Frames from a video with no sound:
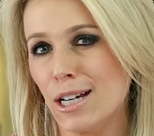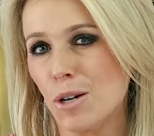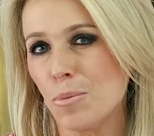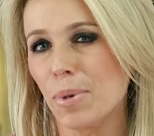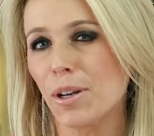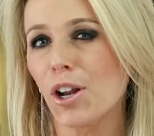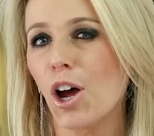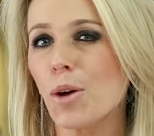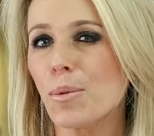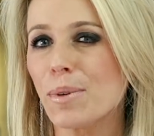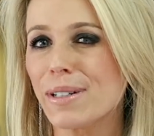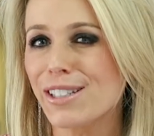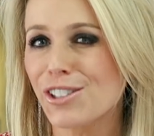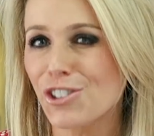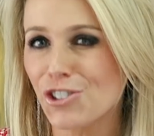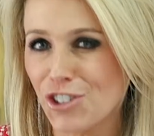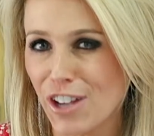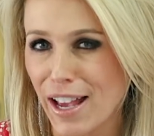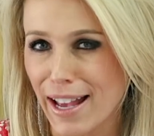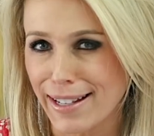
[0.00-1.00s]
But I would
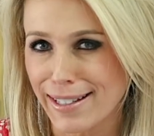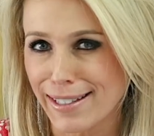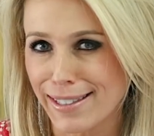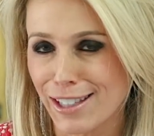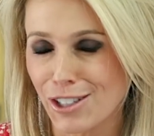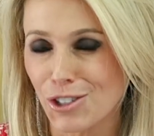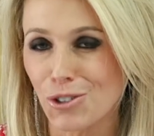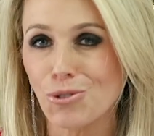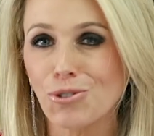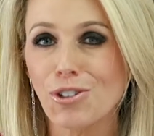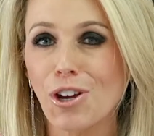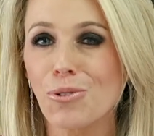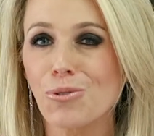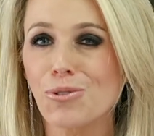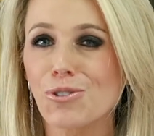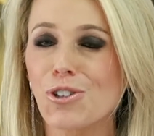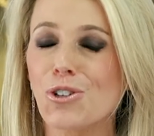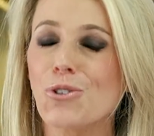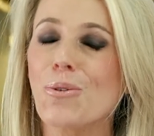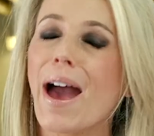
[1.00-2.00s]
suggest that you
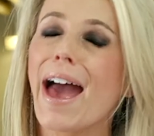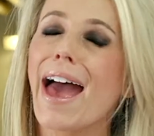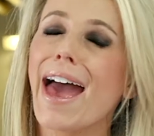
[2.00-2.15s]
don't do